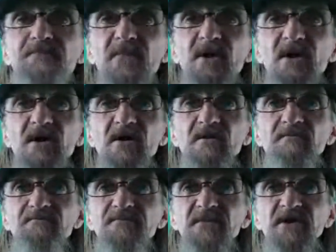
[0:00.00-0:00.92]

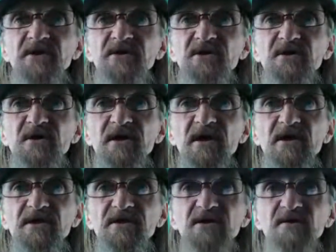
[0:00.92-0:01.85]
And again, I got to
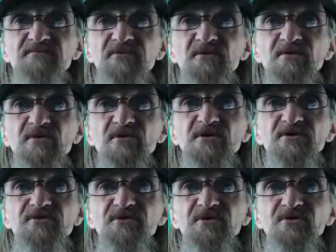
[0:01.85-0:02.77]
get up there to look
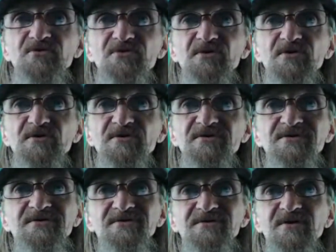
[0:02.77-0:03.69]
at these.
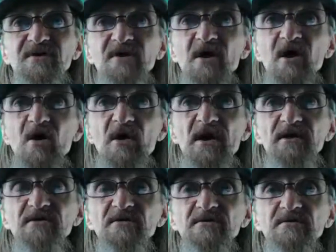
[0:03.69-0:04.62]
Oh,
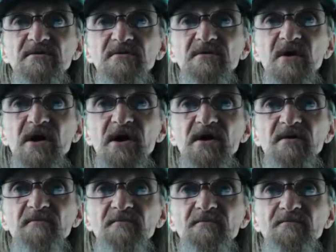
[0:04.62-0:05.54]
hey,
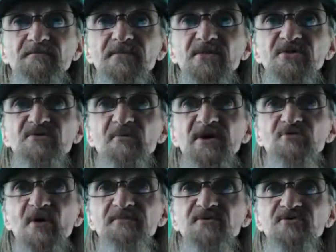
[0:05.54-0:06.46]
somebody
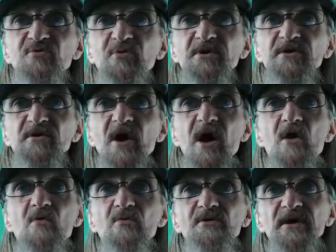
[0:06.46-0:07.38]
dropped a 20.
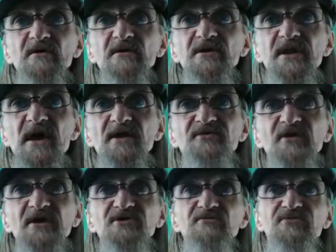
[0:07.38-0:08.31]
Oh, Carolyn A.
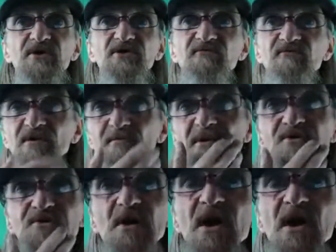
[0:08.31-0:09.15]
Thank you. Thank you very much.